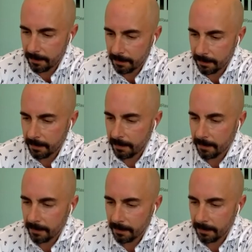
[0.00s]

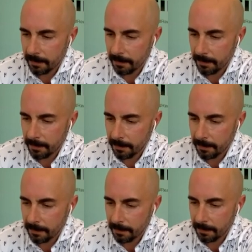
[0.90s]

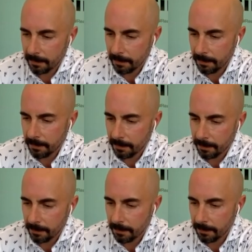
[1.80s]

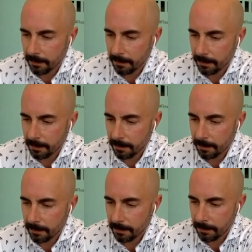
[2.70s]

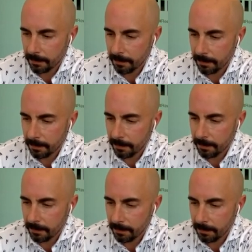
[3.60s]

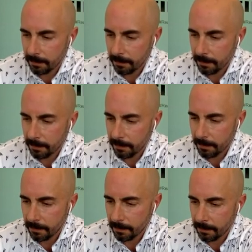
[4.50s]

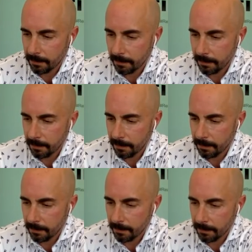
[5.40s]

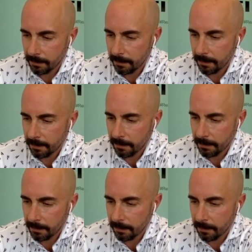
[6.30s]

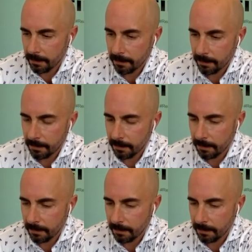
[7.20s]
(not speaking)